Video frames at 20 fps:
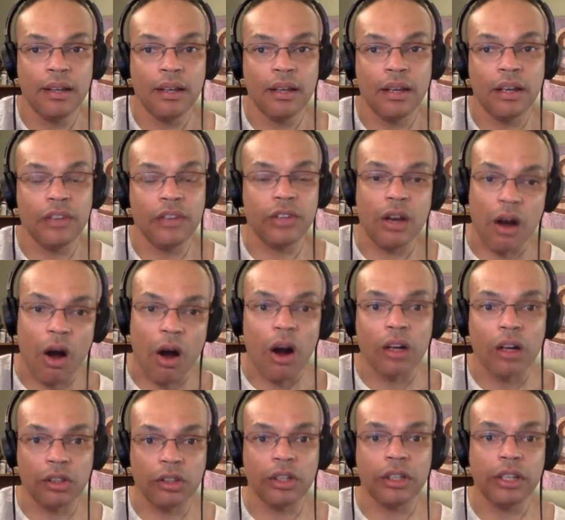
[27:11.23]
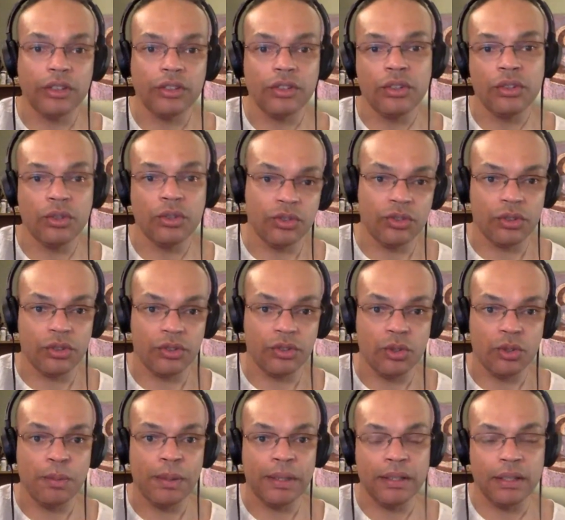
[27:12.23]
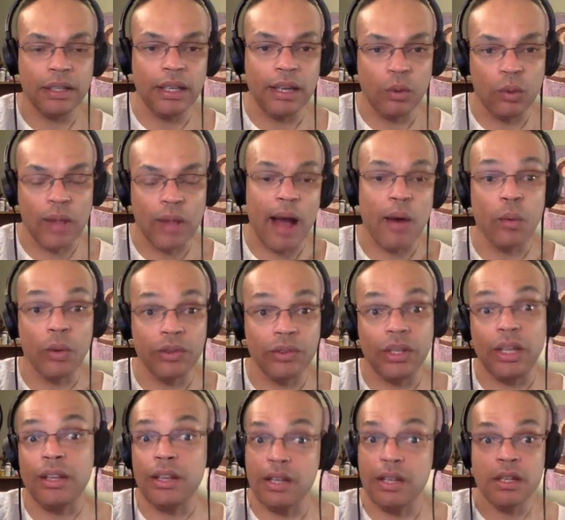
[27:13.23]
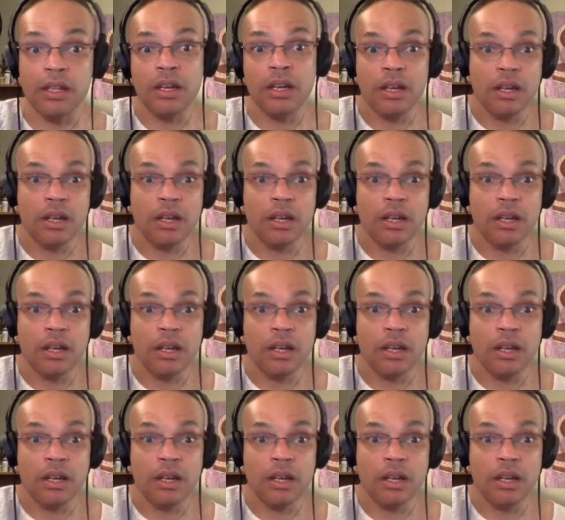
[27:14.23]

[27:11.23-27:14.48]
because there are learning institutions of stupidity. And when I was in